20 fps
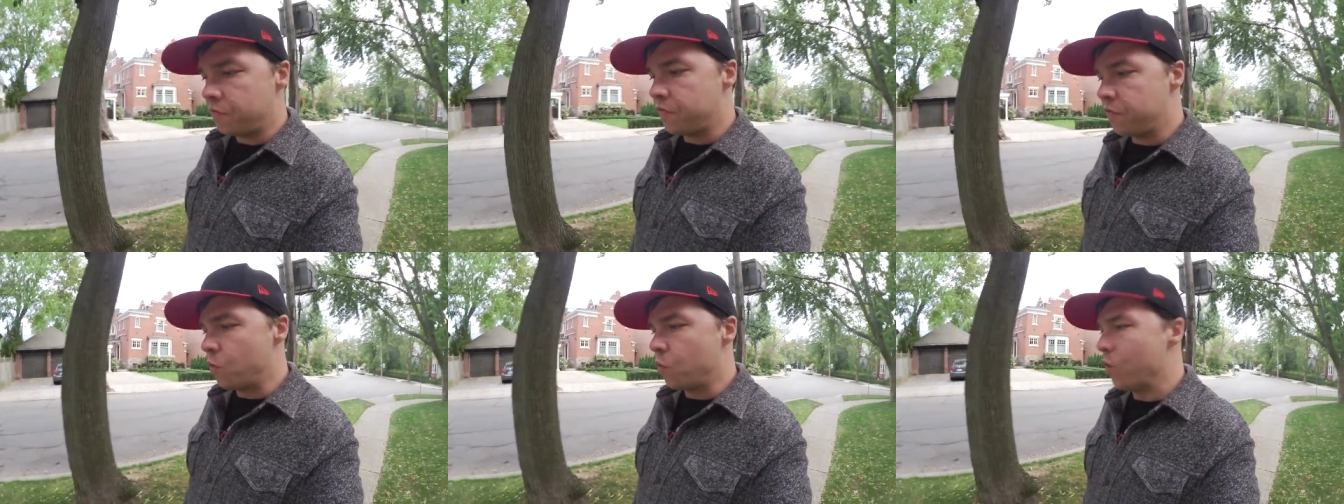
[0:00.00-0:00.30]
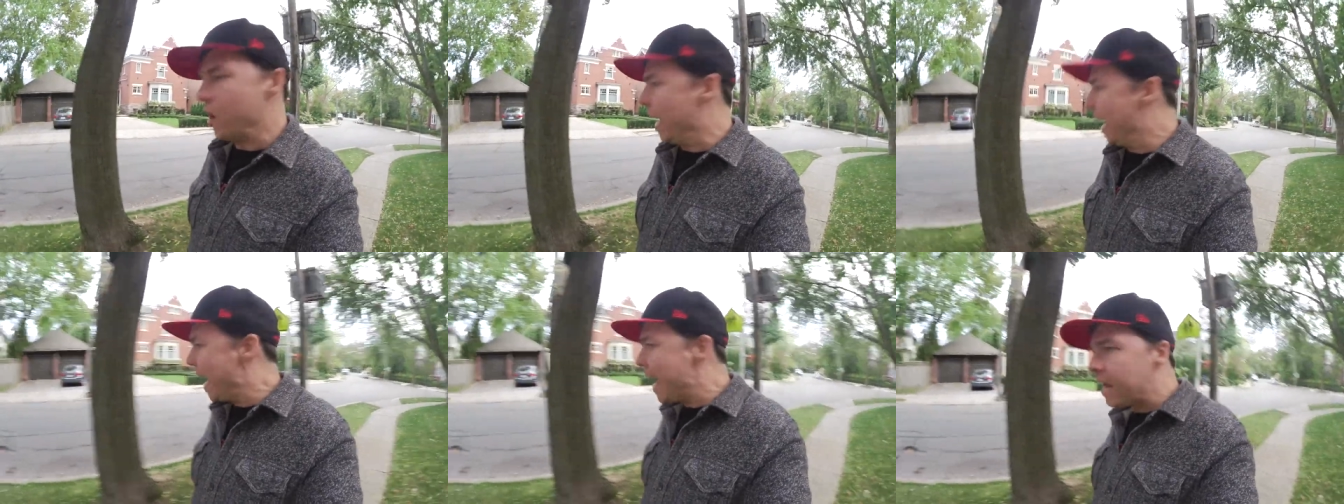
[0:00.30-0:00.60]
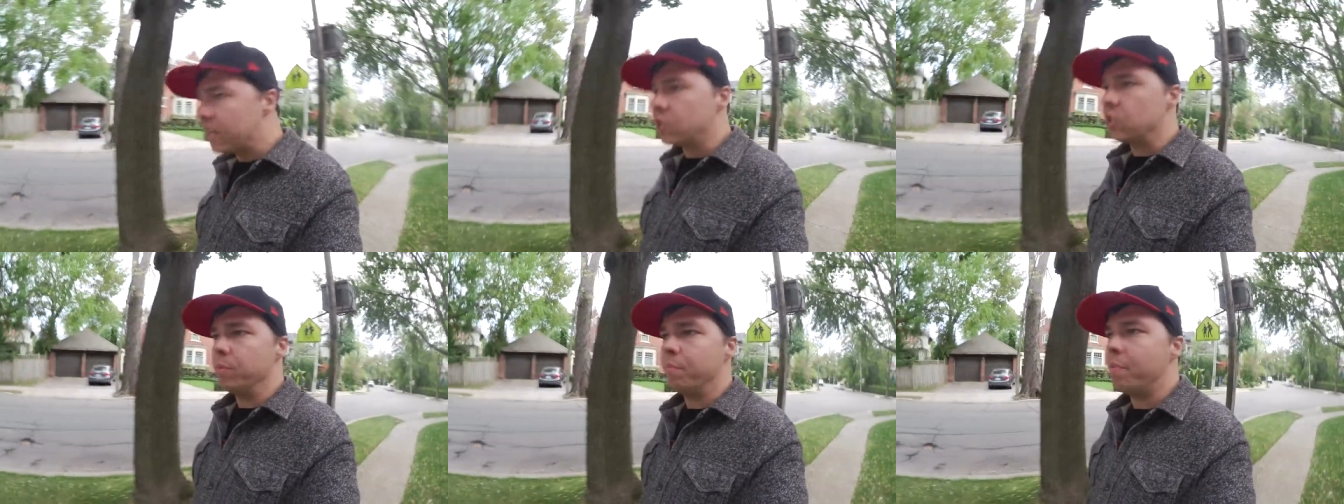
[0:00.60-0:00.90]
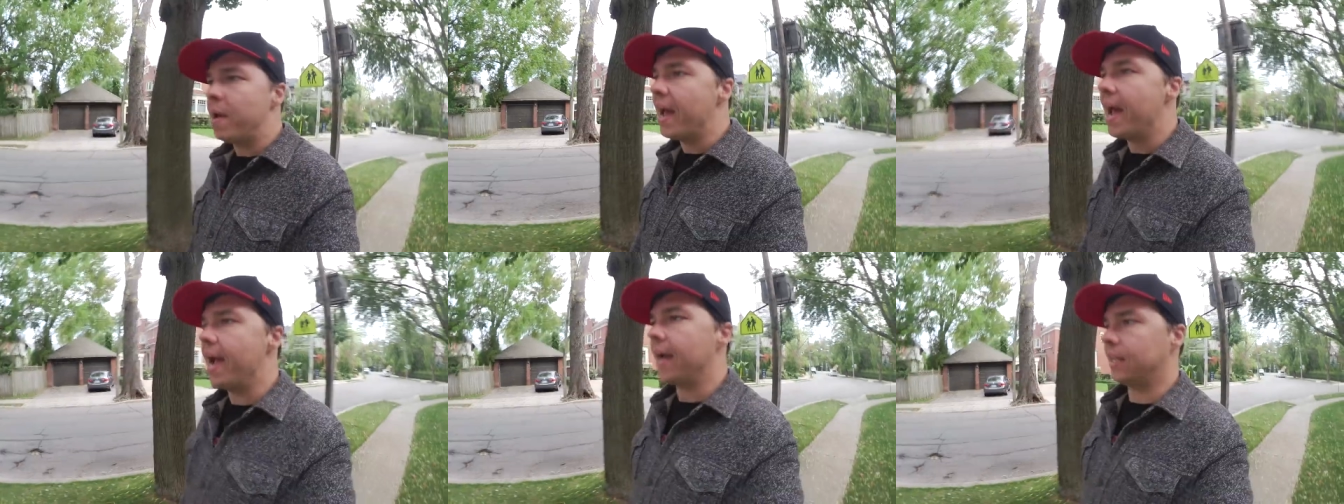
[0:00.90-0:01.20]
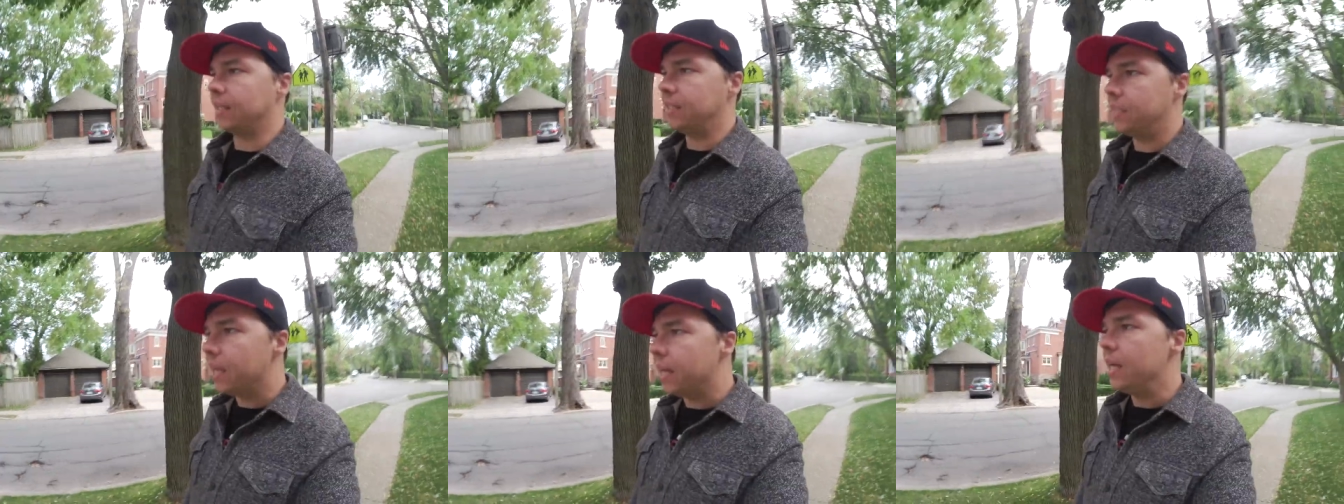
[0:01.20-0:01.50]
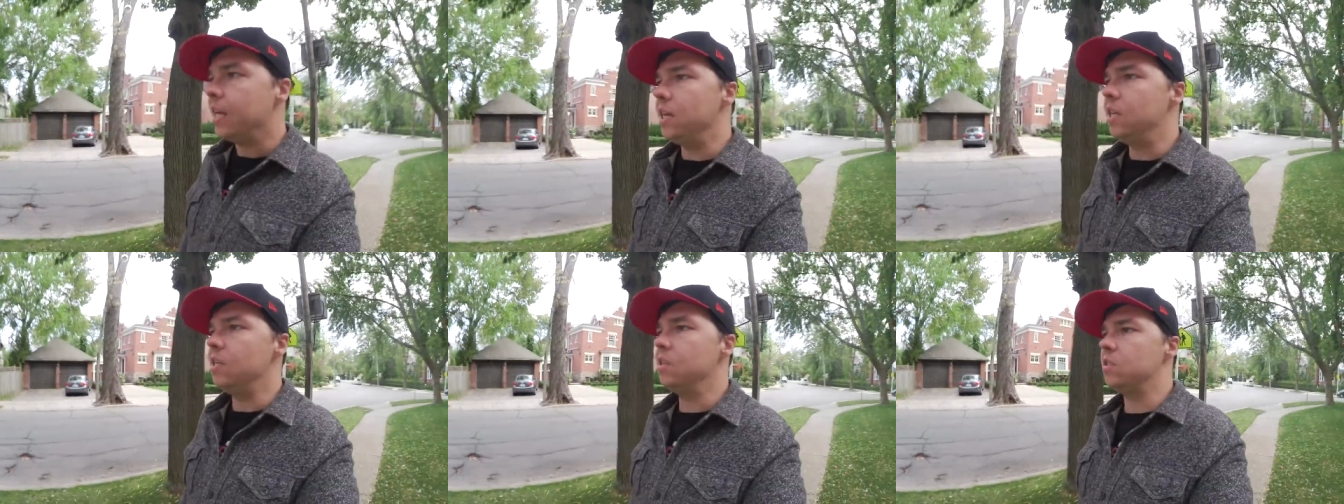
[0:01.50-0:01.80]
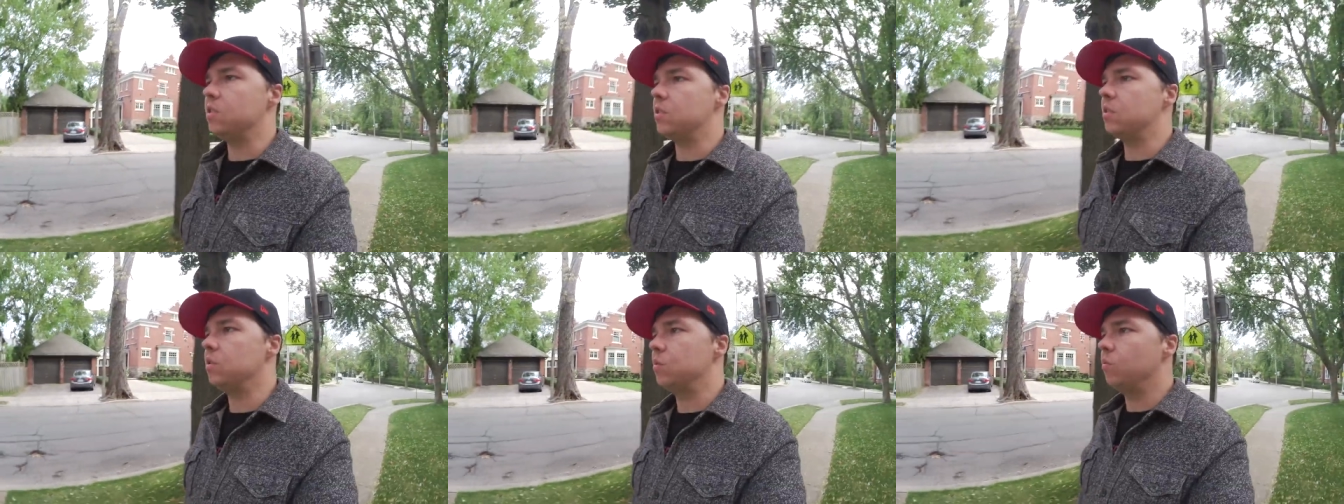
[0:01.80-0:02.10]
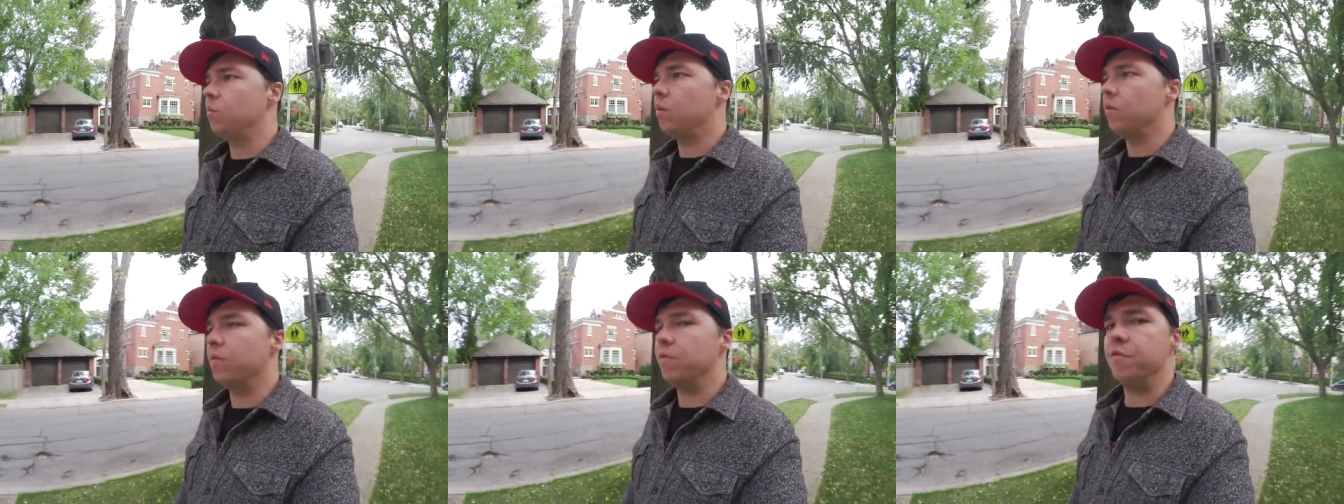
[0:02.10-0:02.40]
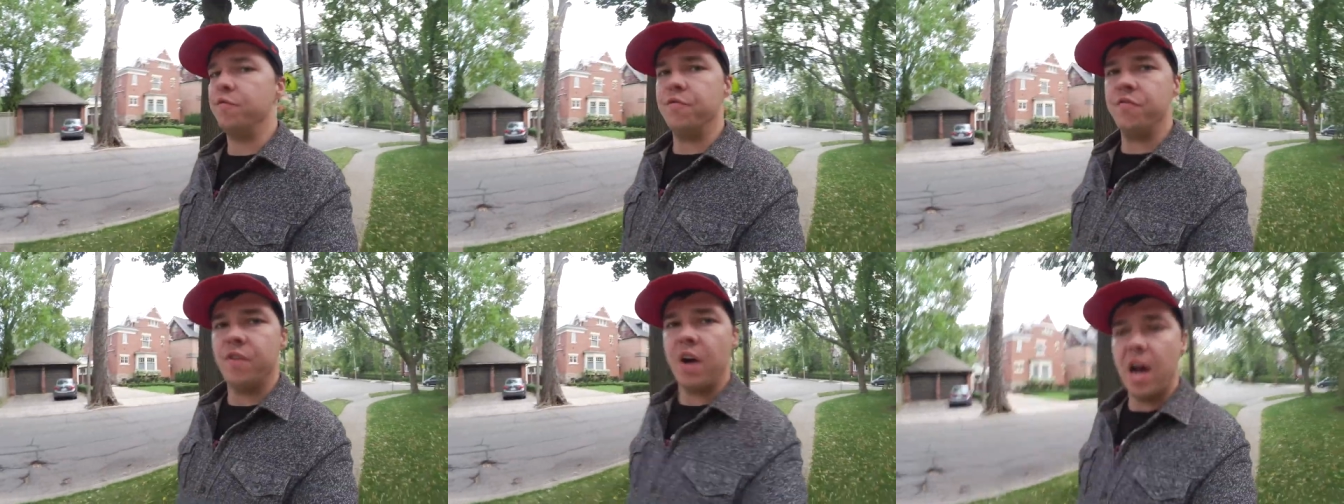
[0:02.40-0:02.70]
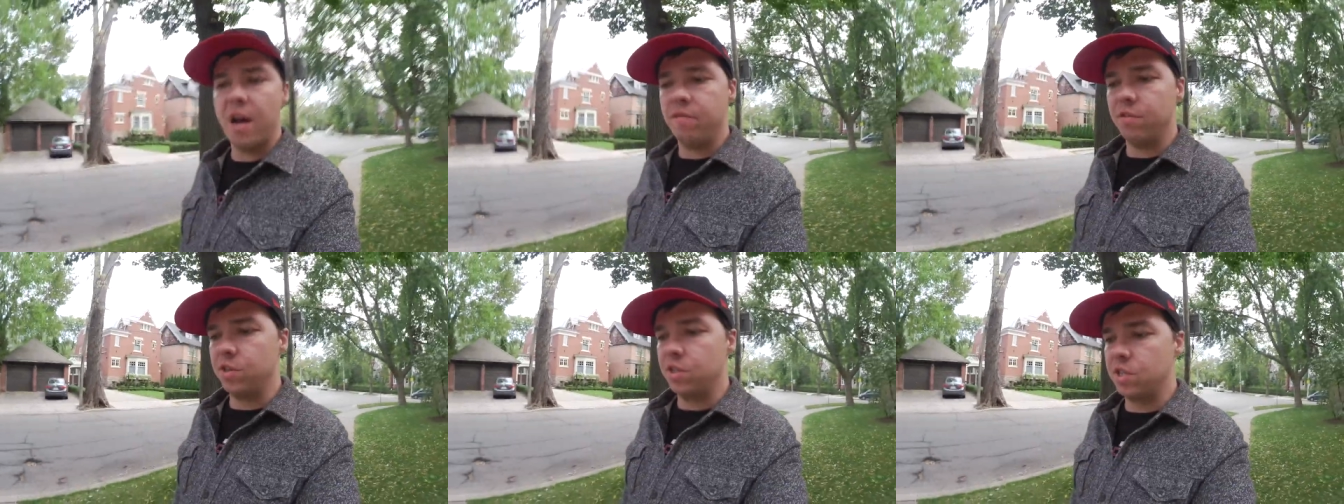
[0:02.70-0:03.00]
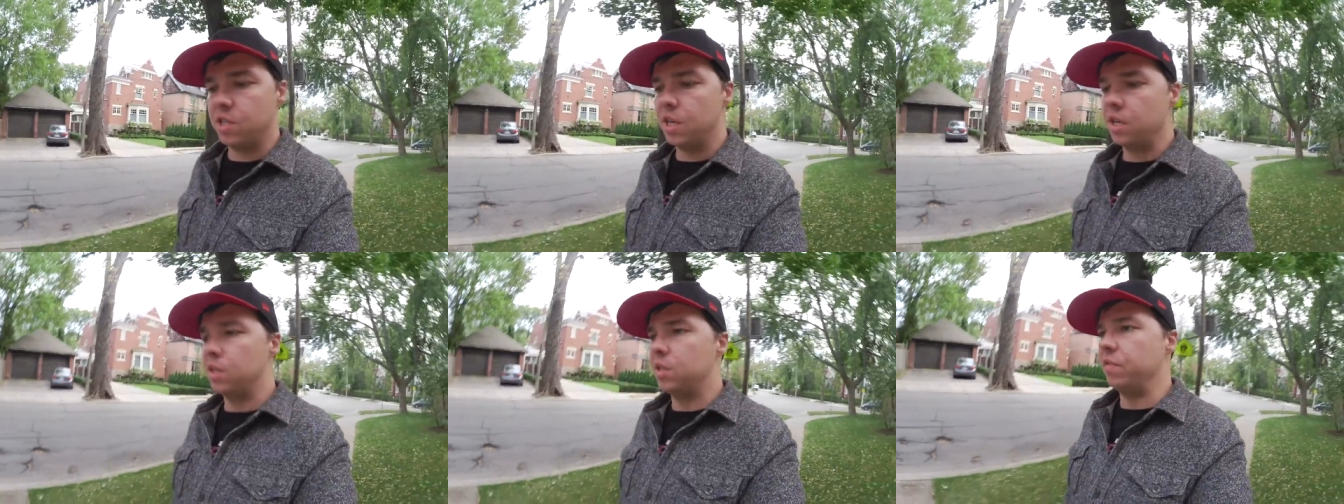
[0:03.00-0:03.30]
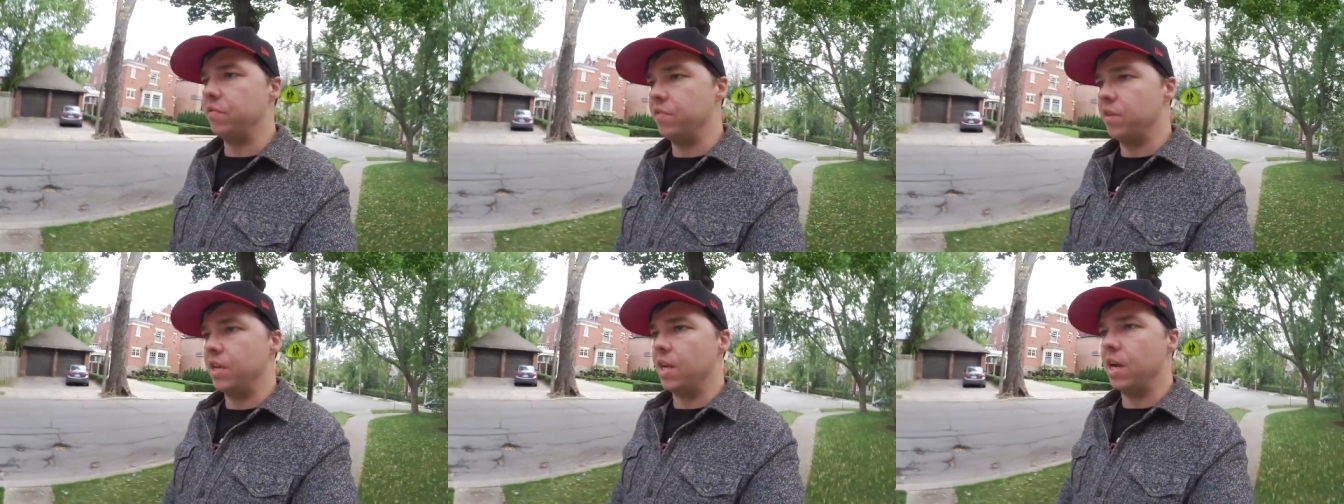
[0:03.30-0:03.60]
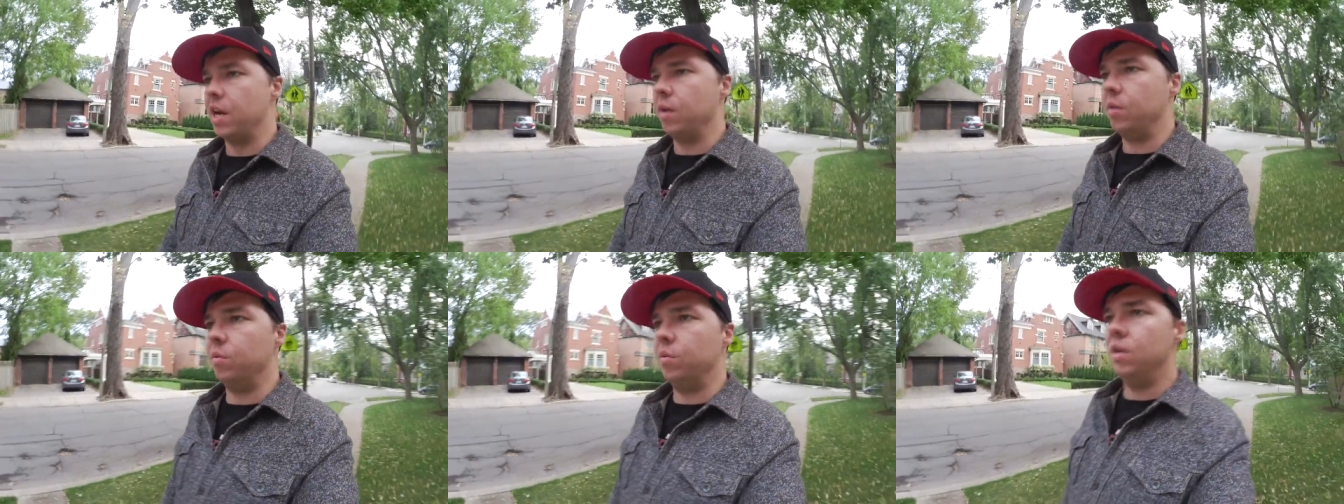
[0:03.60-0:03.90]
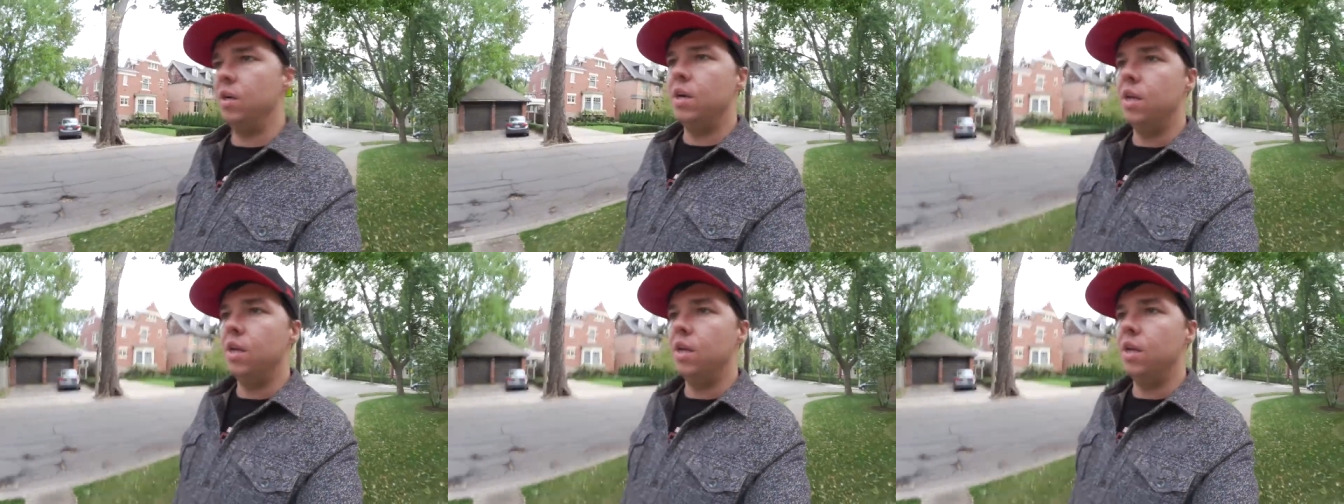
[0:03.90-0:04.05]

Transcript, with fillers: 4 action-packed days, well 5 or 6 if you count